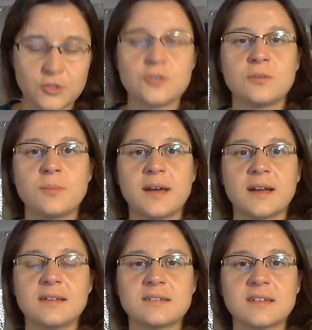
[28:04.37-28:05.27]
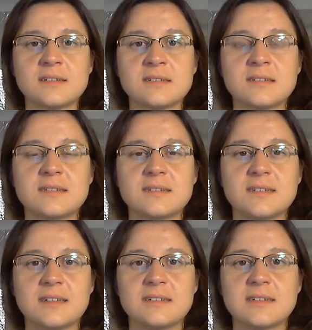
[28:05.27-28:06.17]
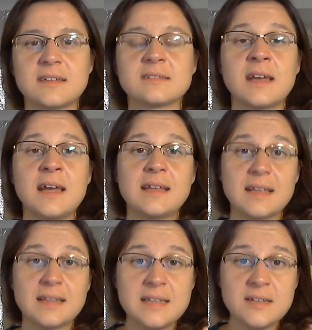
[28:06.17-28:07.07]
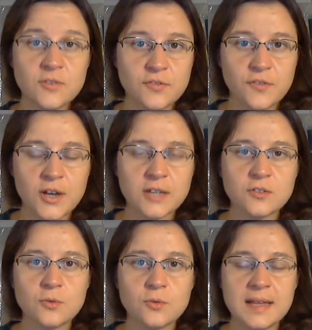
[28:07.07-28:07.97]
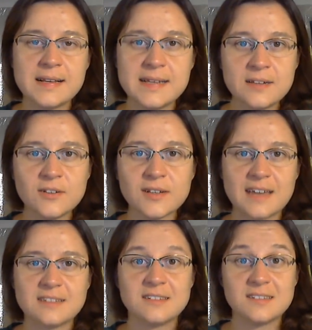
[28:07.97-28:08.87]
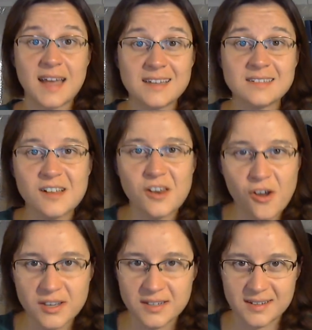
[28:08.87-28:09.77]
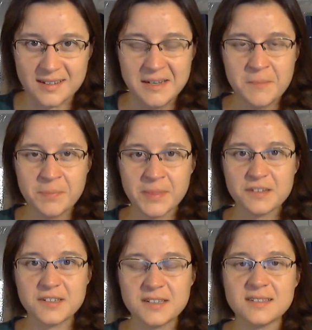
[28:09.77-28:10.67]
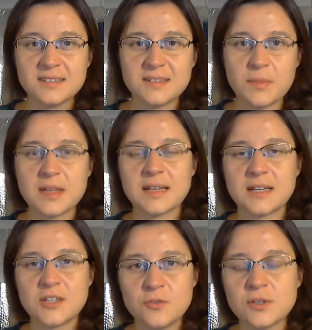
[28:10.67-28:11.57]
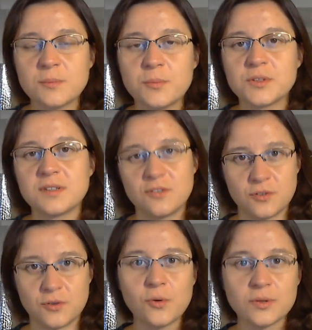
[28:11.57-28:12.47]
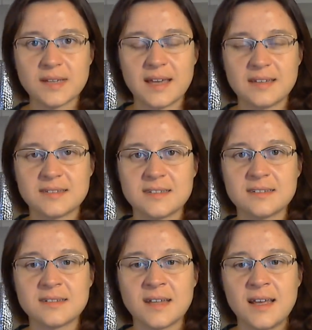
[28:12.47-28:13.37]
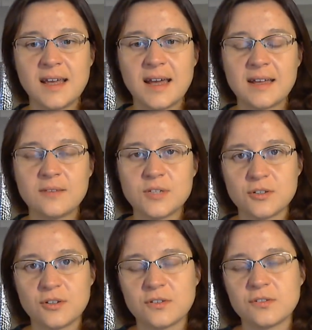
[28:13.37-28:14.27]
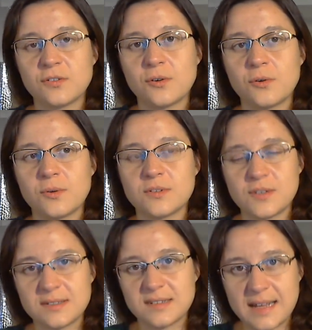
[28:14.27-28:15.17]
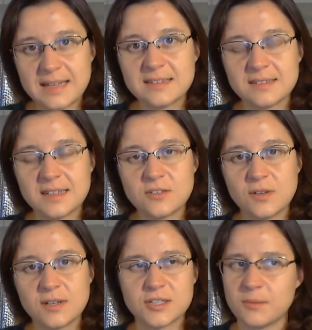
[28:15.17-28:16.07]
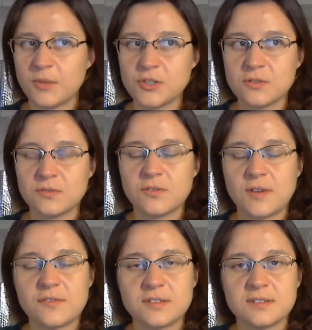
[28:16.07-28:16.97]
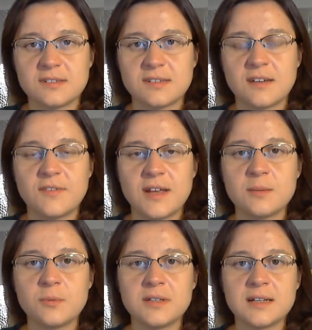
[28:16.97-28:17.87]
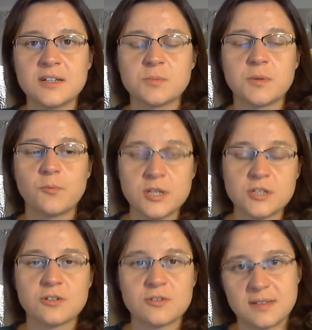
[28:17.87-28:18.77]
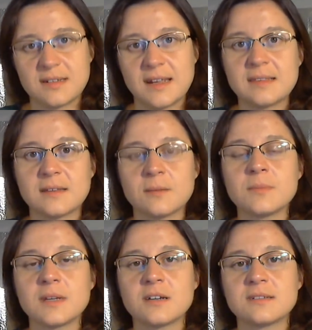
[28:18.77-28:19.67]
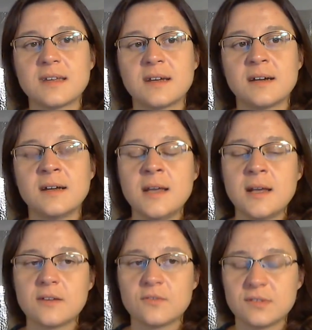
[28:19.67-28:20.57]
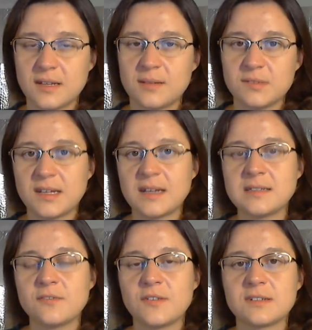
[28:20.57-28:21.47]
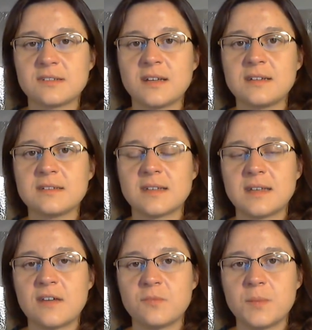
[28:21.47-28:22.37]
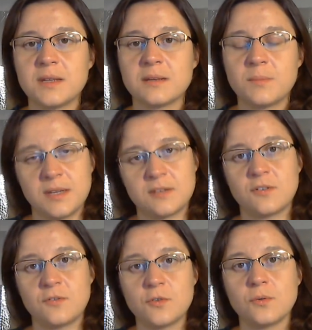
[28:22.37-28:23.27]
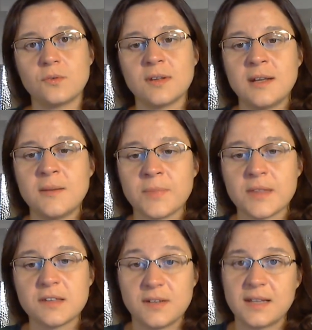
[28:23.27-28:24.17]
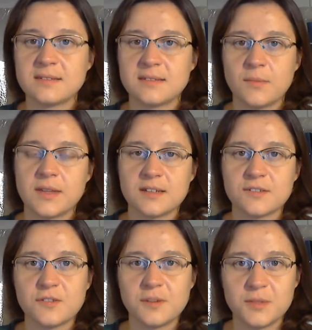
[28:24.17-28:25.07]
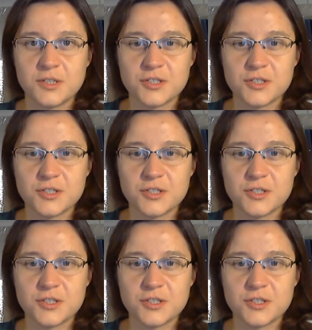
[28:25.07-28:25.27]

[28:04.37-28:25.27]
Schönberger discuss the statistics that he referred to in legal cases as a lawyer. So this is something that you can put into your court cases. And we should also translate this into English. I'm not sure if the references are available in English, but we should translate them because they are scientific studies that have been peer-reviewed. So that's something extremely...